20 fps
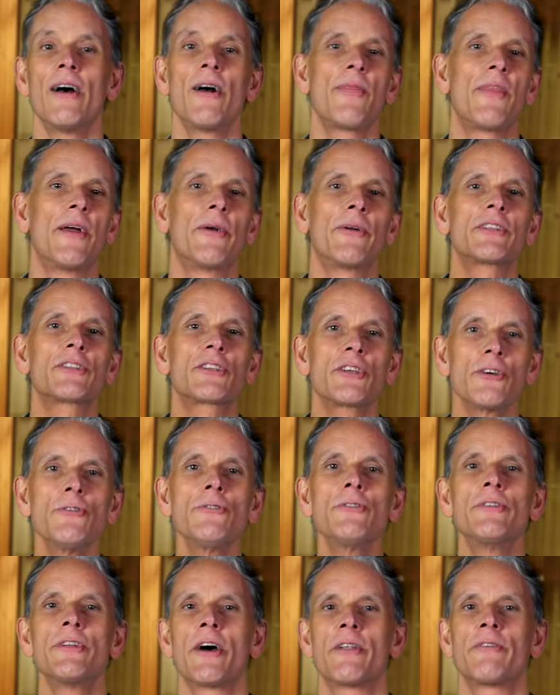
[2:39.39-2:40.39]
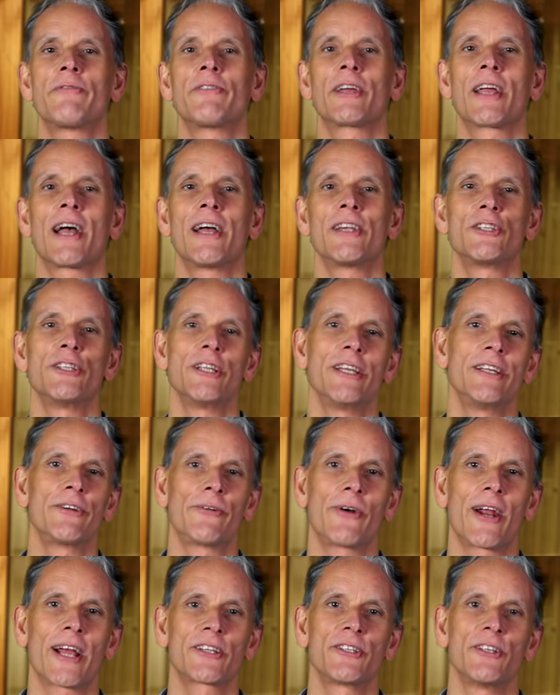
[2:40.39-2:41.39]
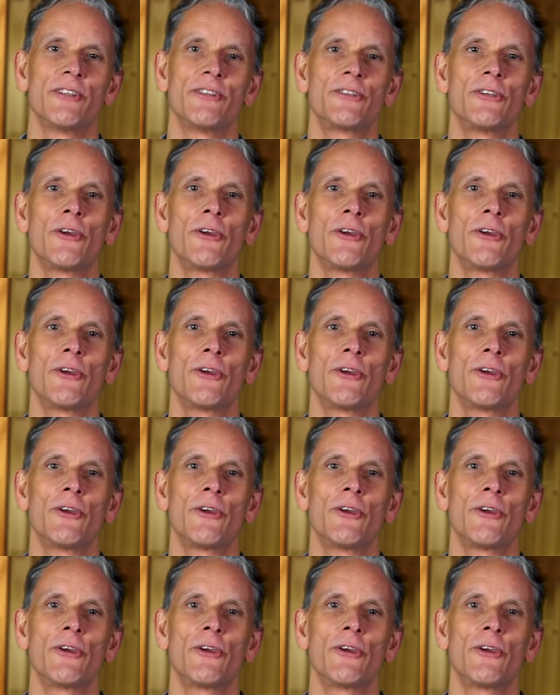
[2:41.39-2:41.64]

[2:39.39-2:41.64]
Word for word: There are two notification interactions